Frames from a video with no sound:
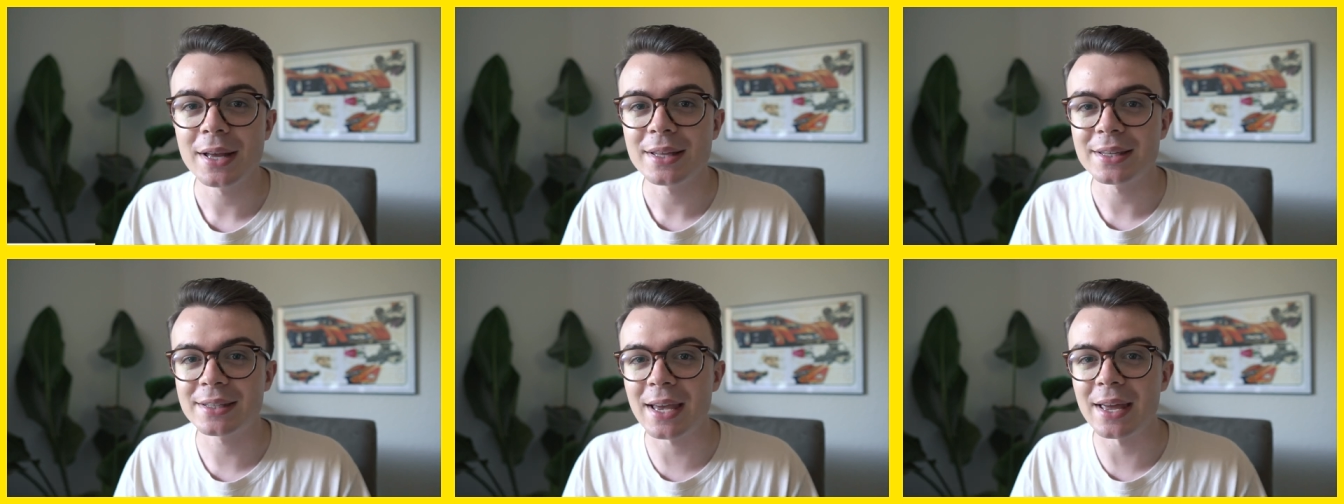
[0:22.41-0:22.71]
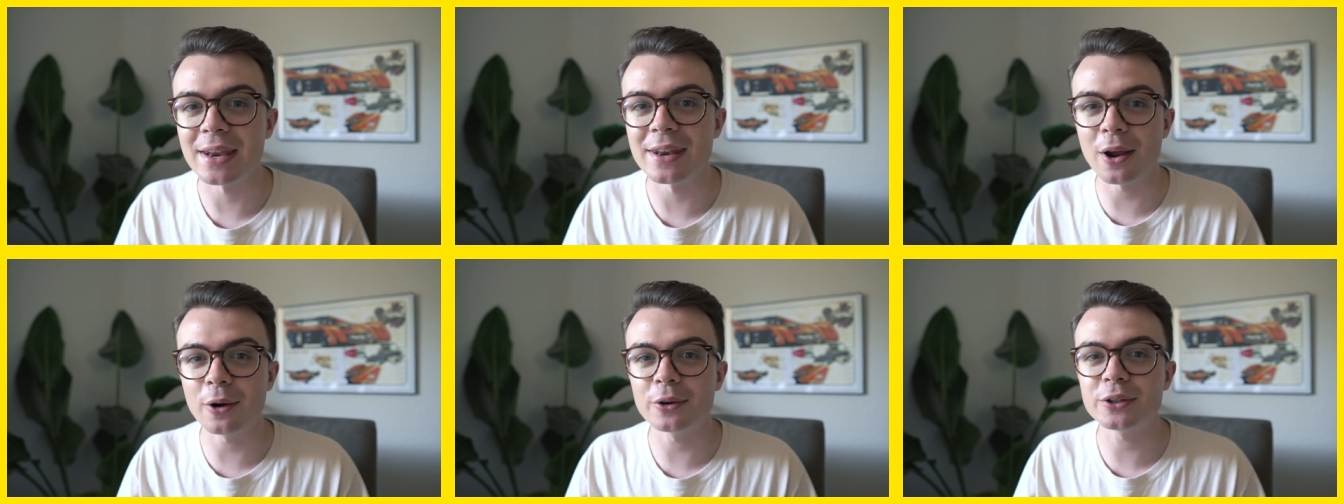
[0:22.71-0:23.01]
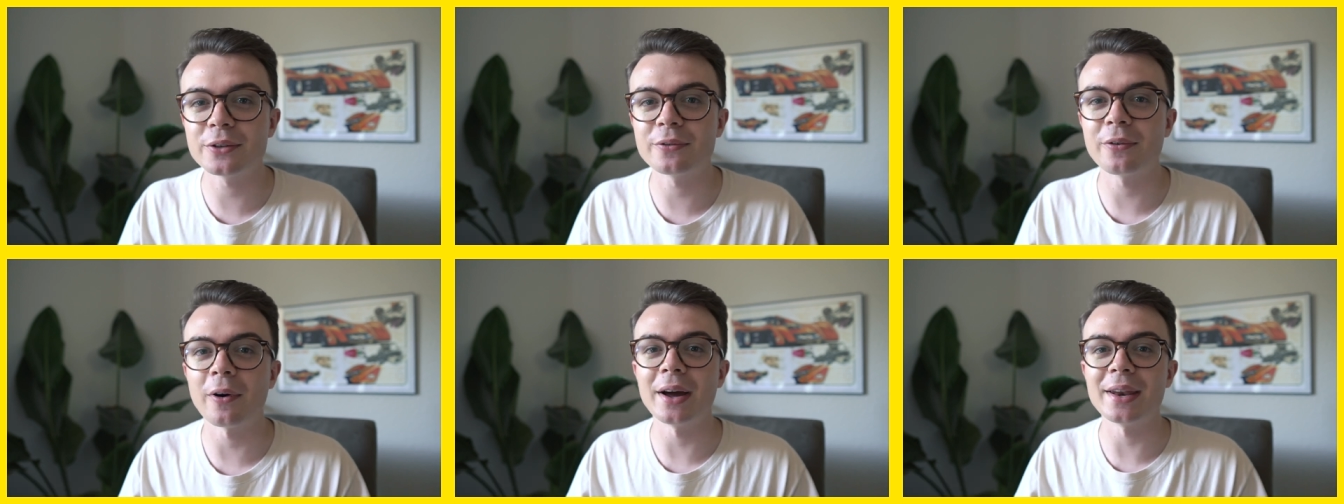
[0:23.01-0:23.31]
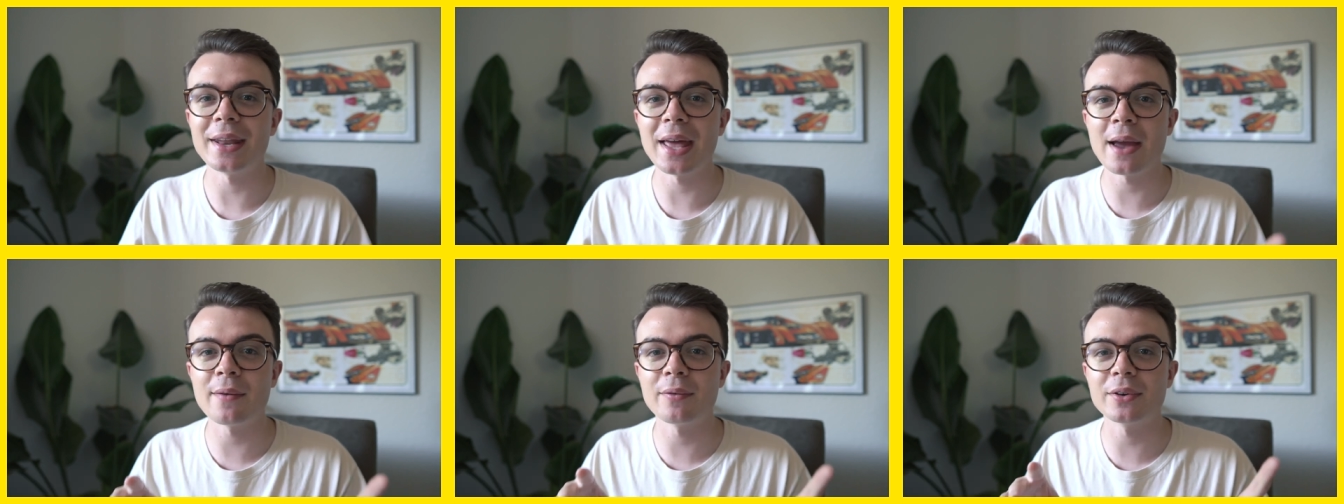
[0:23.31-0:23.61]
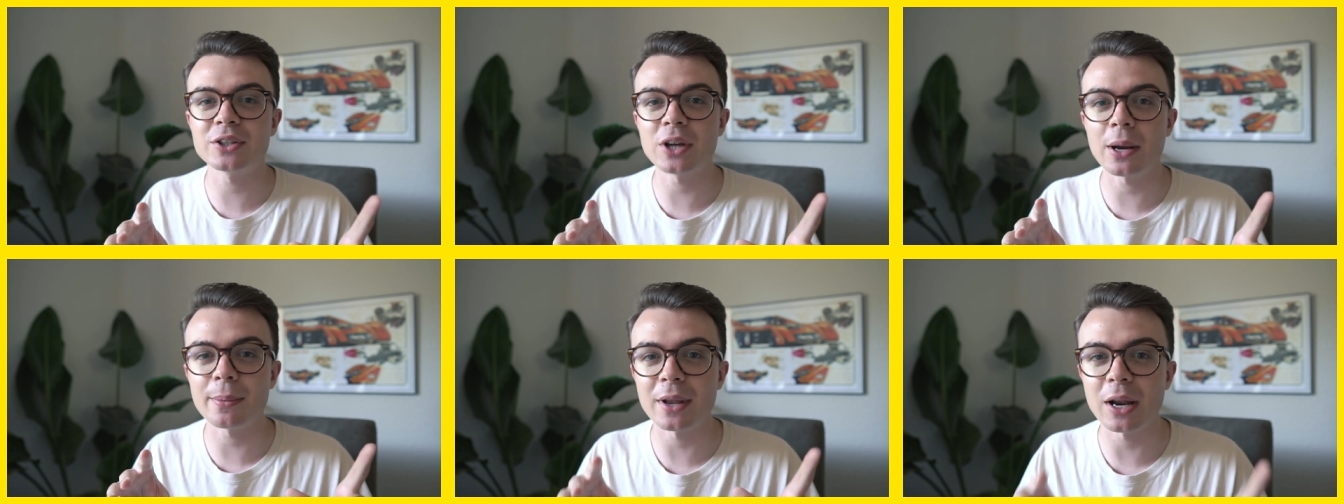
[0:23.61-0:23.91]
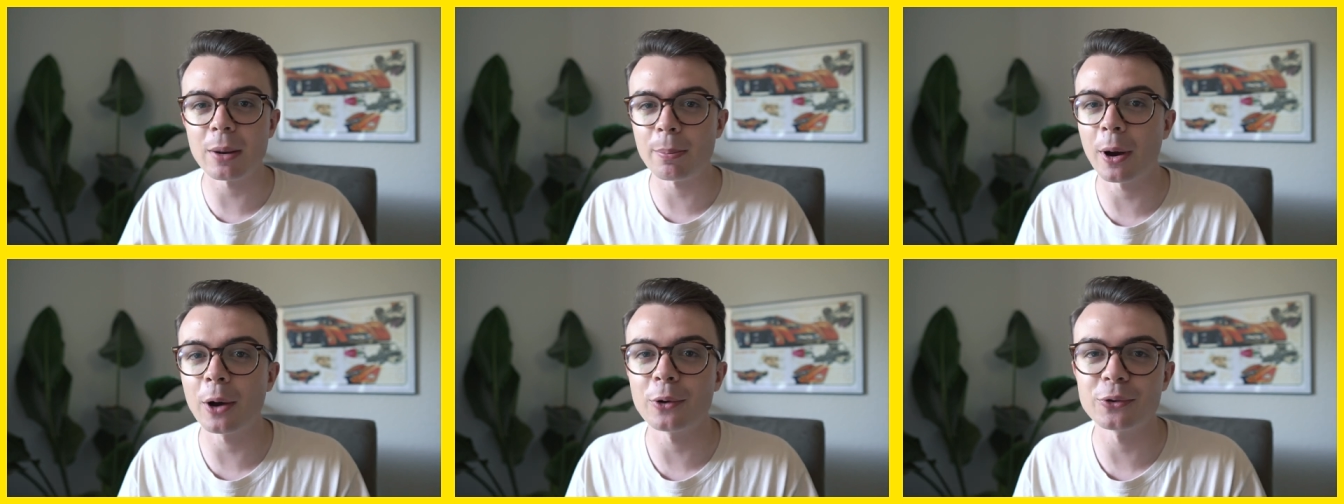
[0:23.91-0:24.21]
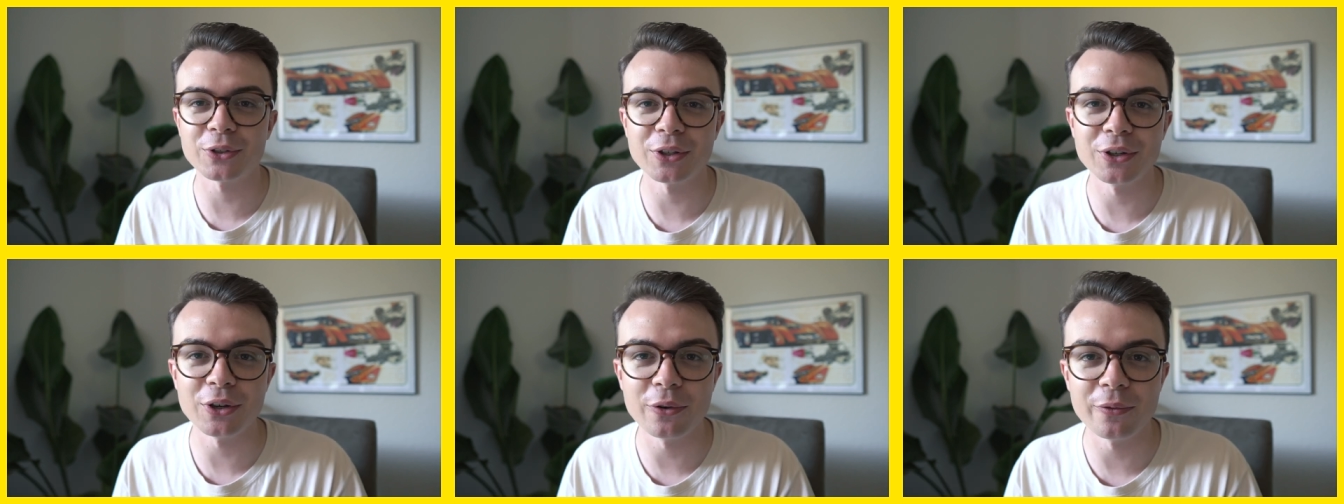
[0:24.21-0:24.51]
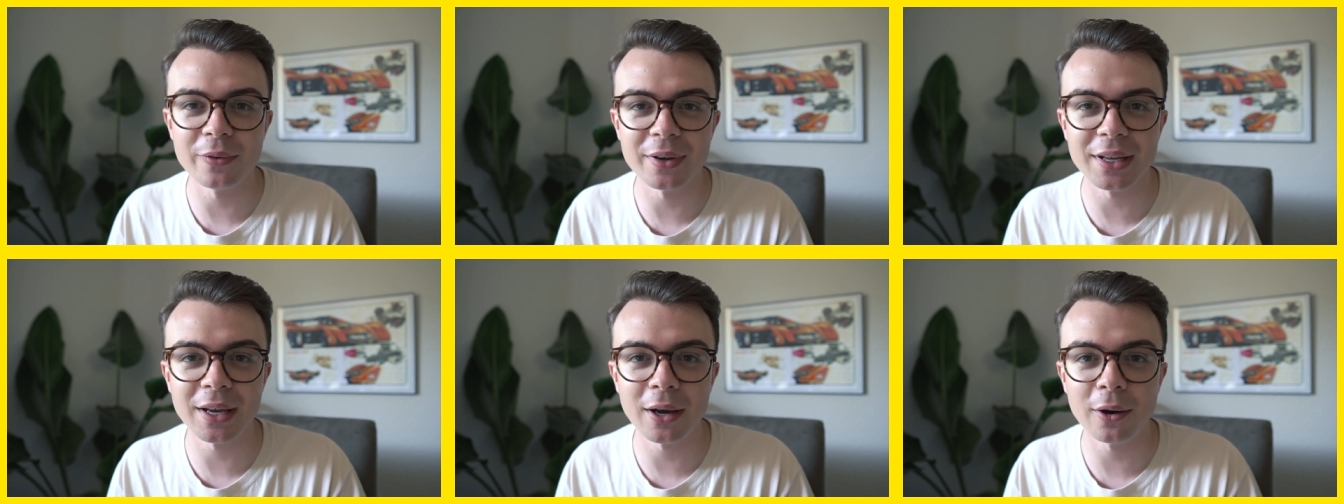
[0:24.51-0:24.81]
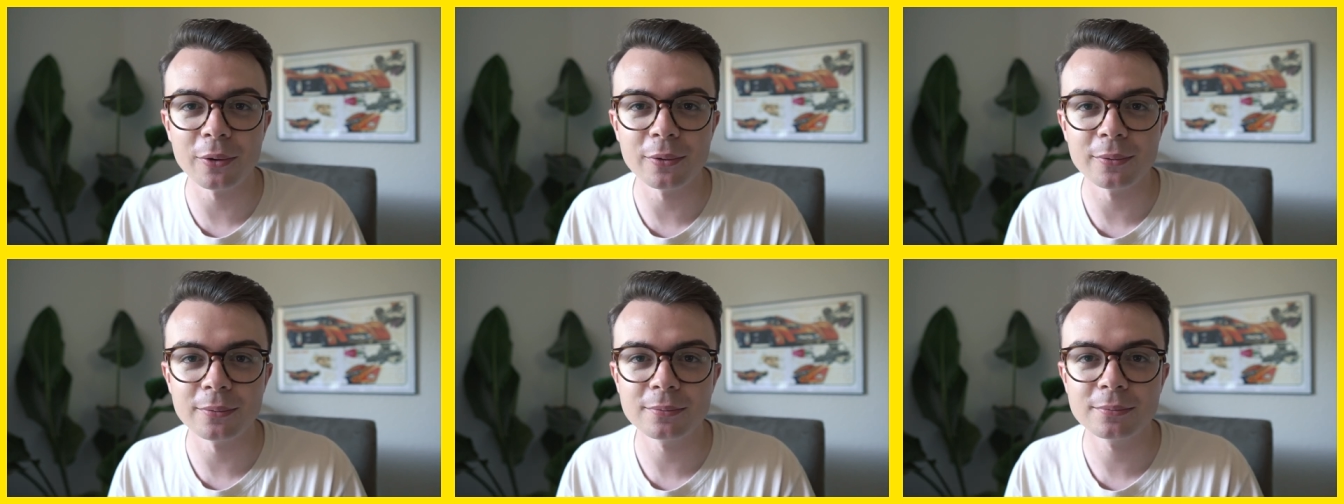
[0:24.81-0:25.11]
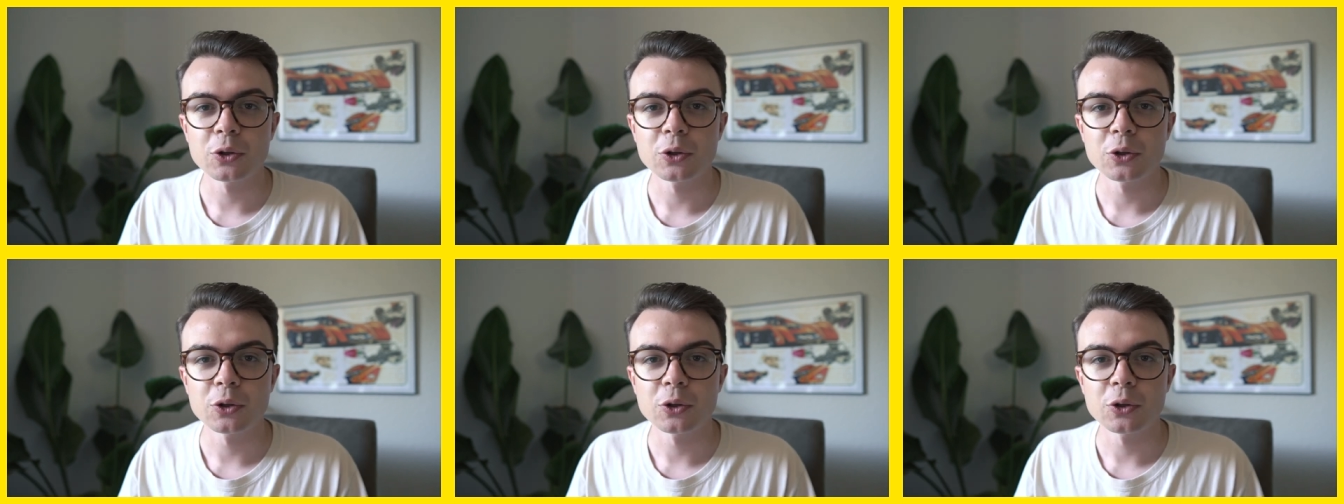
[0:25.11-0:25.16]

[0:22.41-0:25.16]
to get notified every time that I post a new video.